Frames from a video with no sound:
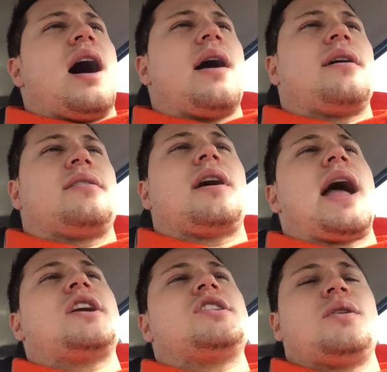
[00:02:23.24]
I
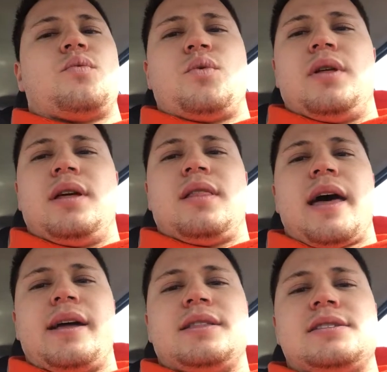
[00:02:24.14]
actually really
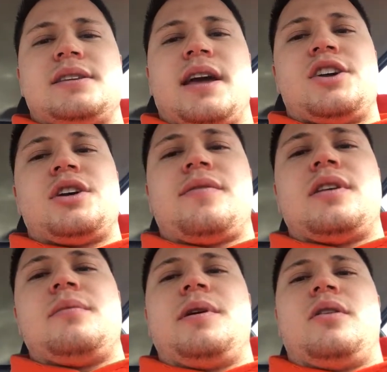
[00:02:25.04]
liked the stick shift
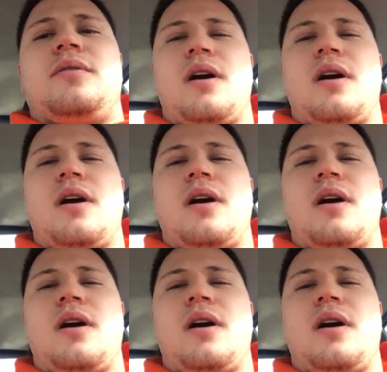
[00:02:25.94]
in the middle.